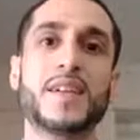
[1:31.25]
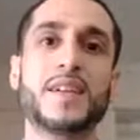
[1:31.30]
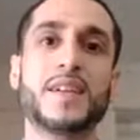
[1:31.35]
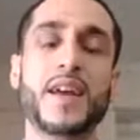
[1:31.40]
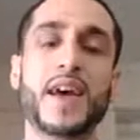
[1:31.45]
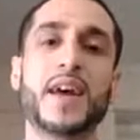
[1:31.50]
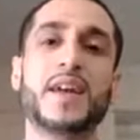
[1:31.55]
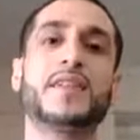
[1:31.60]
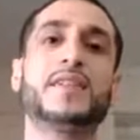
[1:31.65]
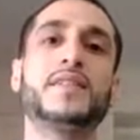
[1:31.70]

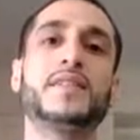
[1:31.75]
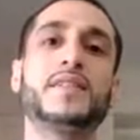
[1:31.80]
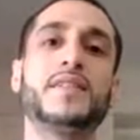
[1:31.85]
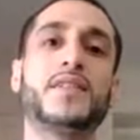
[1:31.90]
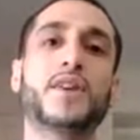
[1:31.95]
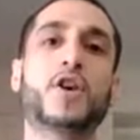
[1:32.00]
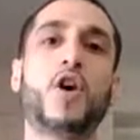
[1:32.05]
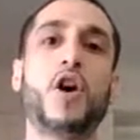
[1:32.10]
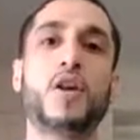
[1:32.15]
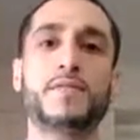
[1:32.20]
than
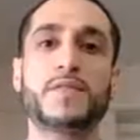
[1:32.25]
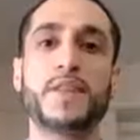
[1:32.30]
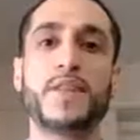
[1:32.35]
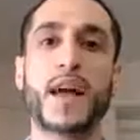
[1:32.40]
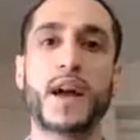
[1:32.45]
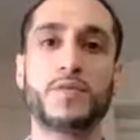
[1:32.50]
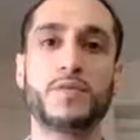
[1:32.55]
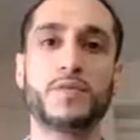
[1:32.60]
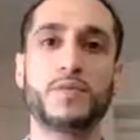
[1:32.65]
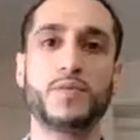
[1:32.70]
the coffee
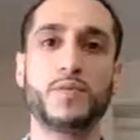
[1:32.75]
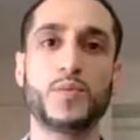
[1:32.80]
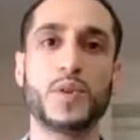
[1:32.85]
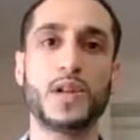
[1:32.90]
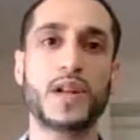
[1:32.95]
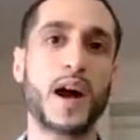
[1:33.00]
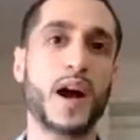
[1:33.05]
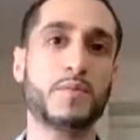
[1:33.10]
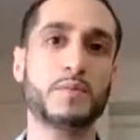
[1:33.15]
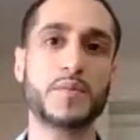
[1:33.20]
that
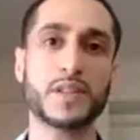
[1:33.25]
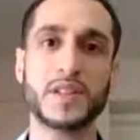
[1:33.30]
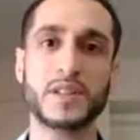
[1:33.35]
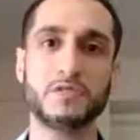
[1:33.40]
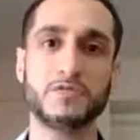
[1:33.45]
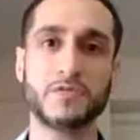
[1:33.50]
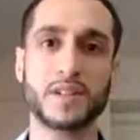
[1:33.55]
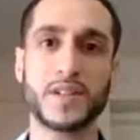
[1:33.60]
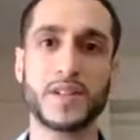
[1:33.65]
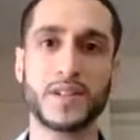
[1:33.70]
we commonly
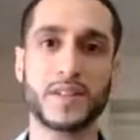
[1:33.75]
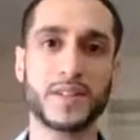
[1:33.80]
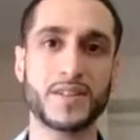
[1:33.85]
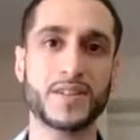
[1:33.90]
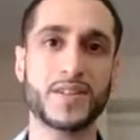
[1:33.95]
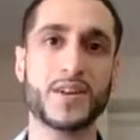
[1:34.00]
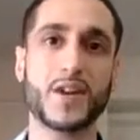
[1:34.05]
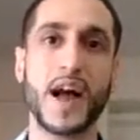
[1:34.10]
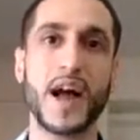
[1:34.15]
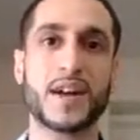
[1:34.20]
drink,
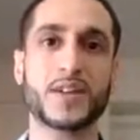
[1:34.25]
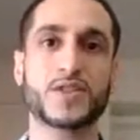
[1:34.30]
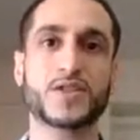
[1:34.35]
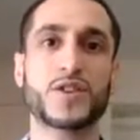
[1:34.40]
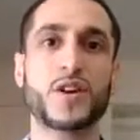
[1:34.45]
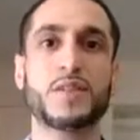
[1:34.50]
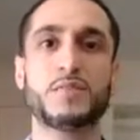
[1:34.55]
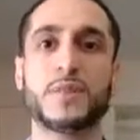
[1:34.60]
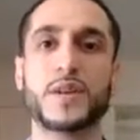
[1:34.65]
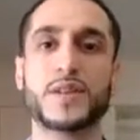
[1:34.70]
at a
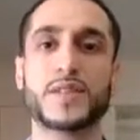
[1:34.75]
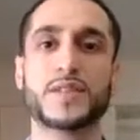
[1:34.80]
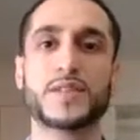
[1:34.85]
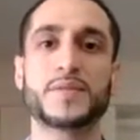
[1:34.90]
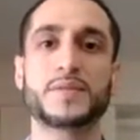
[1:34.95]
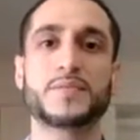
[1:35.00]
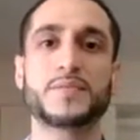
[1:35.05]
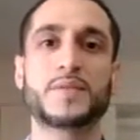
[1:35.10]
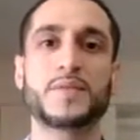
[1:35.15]
Starbucks.